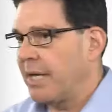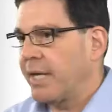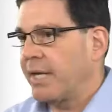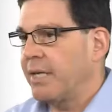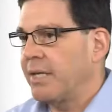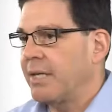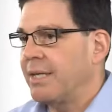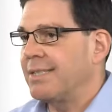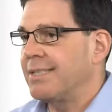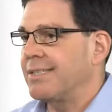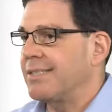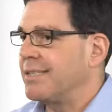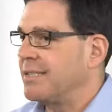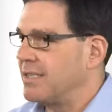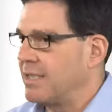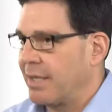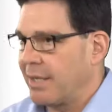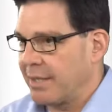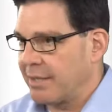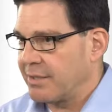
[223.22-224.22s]
planning is
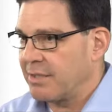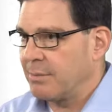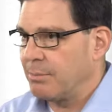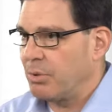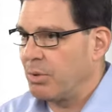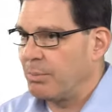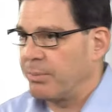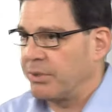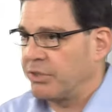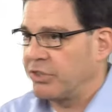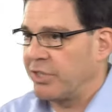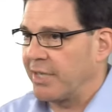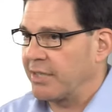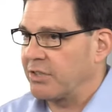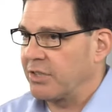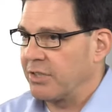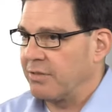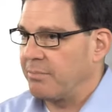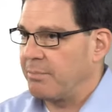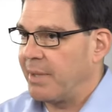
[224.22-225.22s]
not a simple
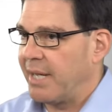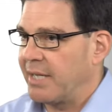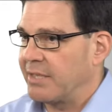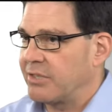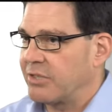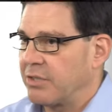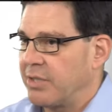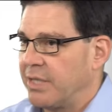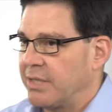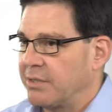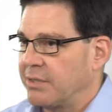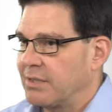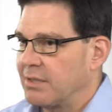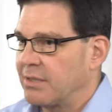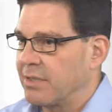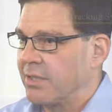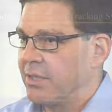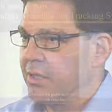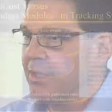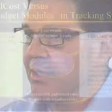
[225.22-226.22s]
projection of past trends.